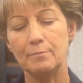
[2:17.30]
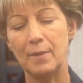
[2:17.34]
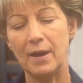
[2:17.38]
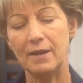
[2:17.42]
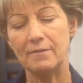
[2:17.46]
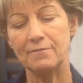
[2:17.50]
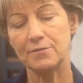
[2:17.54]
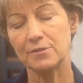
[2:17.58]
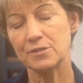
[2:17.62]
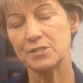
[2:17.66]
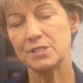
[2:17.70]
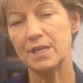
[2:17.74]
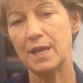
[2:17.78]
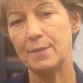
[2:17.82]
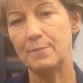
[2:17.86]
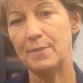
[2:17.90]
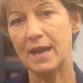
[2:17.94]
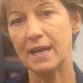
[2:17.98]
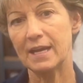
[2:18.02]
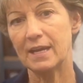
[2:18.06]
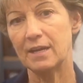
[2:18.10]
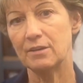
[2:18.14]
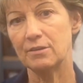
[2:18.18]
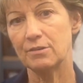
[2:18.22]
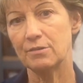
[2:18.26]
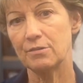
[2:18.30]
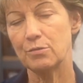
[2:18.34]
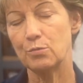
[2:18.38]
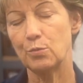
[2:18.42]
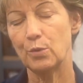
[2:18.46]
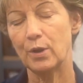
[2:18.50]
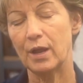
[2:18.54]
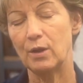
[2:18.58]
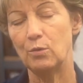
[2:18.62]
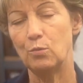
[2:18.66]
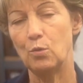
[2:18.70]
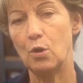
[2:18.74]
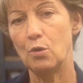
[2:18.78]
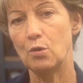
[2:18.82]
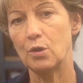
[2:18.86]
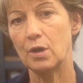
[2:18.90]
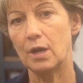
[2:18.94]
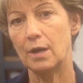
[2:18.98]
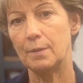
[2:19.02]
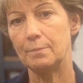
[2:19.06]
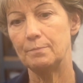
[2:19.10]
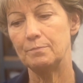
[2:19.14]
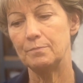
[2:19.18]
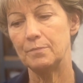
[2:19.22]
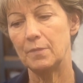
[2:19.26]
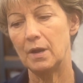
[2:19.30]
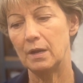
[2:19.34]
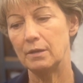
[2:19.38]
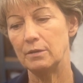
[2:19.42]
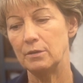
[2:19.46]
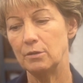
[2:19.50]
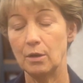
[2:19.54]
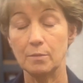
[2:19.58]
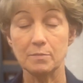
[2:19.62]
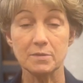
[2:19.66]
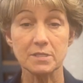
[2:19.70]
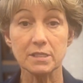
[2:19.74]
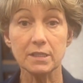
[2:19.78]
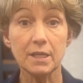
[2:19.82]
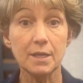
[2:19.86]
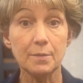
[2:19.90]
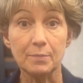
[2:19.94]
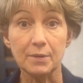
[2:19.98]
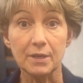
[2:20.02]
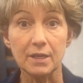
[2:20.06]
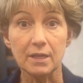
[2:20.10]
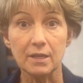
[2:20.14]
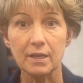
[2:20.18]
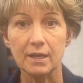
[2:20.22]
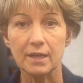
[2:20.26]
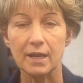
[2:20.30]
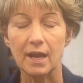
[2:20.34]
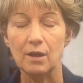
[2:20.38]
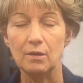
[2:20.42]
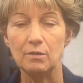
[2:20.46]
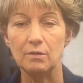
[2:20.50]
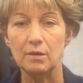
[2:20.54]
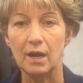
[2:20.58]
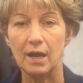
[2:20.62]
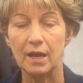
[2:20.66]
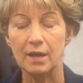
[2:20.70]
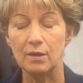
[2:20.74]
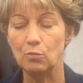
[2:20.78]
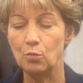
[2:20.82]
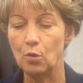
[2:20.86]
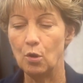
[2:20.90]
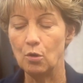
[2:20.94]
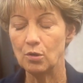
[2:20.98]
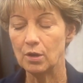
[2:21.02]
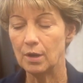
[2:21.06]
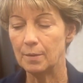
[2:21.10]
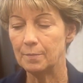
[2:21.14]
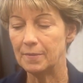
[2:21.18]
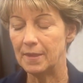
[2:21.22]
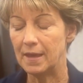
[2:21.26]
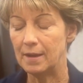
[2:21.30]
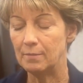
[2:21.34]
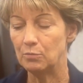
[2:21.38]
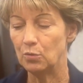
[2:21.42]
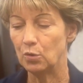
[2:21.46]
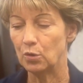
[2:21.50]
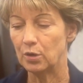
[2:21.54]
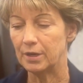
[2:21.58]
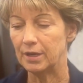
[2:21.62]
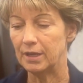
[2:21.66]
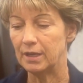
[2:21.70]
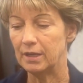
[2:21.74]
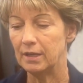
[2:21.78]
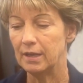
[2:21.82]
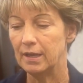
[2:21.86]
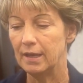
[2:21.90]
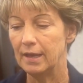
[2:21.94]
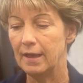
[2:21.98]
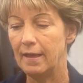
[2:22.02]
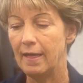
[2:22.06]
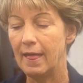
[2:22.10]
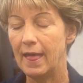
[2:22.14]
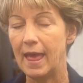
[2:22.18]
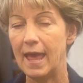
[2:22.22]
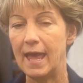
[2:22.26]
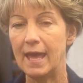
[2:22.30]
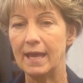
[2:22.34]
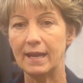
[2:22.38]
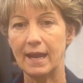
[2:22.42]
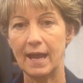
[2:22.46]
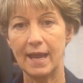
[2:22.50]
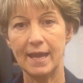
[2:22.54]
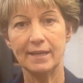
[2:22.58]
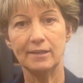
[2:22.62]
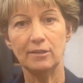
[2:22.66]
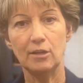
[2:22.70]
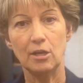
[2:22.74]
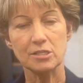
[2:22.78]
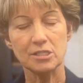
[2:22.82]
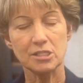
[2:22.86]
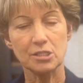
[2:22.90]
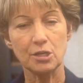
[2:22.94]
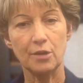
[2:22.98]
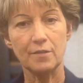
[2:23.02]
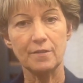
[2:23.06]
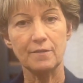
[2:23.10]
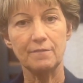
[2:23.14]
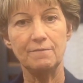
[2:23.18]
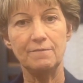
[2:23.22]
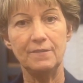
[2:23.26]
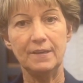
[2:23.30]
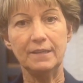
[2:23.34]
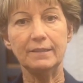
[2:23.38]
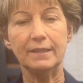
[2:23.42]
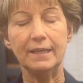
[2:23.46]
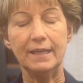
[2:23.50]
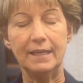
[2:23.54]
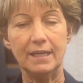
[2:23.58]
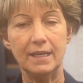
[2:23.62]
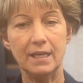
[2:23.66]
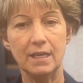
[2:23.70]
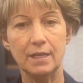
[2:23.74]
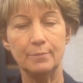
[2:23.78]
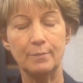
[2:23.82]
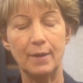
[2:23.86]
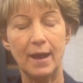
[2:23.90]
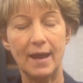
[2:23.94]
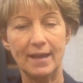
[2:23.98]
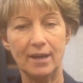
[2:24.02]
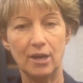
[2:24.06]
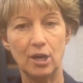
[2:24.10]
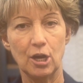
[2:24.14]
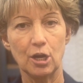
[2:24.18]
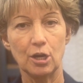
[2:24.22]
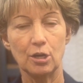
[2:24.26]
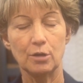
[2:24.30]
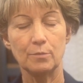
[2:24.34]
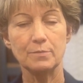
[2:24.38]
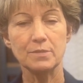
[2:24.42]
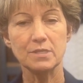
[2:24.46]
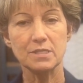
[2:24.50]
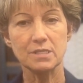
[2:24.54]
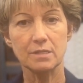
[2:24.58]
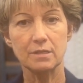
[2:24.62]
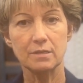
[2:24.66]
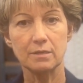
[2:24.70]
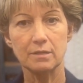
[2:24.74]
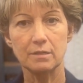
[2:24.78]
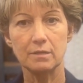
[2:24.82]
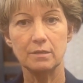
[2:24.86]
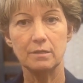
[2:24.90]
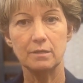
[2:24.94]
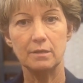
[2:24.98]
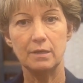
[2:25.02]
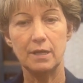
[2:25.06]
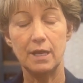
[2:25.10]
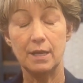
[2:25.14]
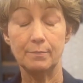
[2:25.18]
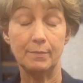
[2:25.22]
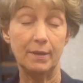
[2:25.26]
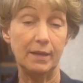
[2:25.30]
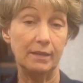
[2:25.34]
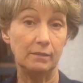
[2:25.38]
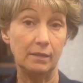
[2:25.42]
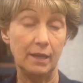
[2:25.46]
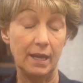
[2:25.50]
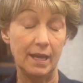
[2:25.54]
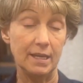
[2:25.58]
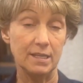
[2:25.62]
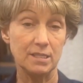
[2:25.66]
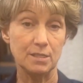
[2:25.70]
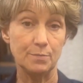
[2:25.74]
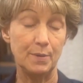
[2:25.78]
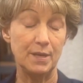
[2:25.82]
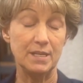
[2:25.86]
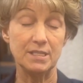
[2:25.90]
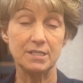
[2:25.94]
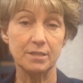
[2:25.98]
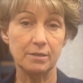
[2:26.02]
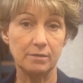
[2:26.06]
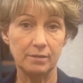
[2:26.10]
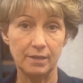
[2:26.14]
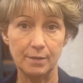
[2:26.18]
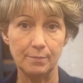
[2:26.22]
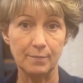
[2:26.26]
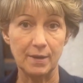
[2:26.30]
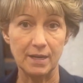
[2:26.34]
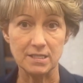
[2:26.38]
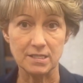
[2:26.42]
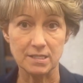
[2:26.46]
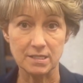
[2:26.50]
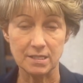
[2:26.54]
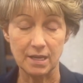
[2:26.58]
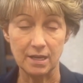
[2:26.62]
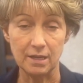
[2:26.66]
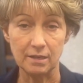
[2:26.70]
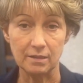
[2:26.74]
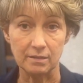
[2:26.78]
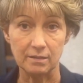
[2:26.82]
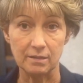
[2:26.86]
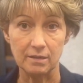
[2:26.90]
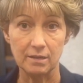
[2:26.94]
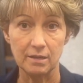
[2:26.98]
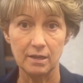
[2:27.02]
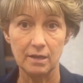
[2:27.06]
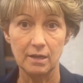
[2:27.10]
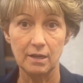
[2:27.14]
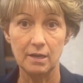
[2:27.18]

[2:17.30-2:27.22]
My first day back on Earth, when I woke up, uh, you know, I'm sleeping and I, I woke up that morning and I had lost all the feeling in my arms and my legs, basically my skin.